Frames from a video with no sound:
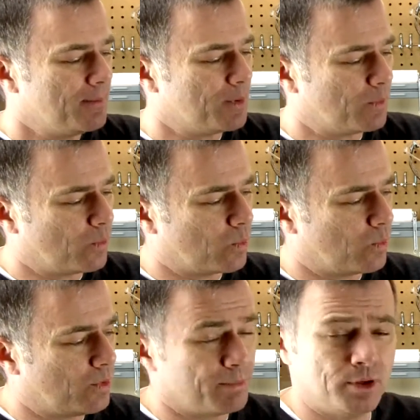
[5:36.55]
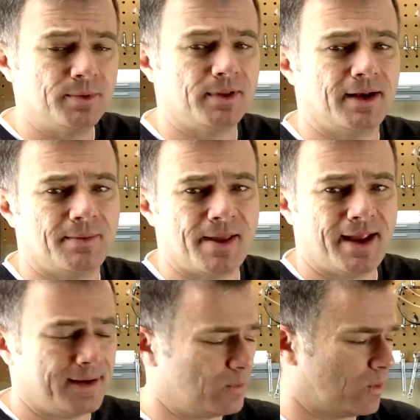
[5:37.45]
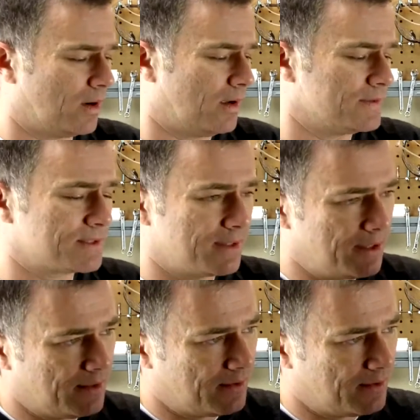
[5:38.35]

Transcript: But the boo-boo that I made was